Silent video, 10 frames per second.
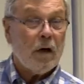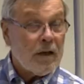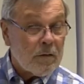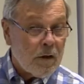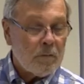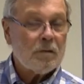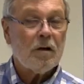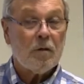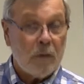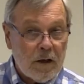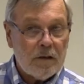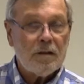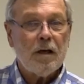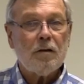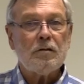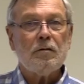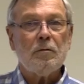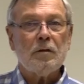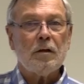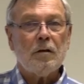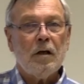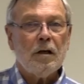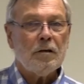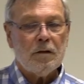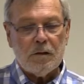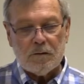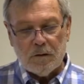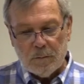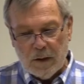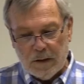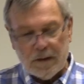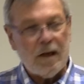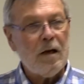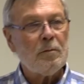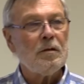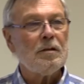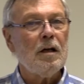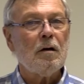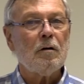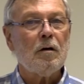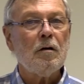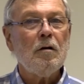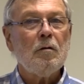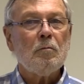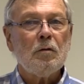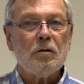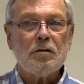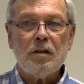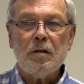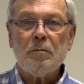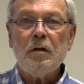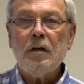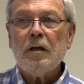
mine, I'm sorry, miners house from the industrial mine camp that's now our museum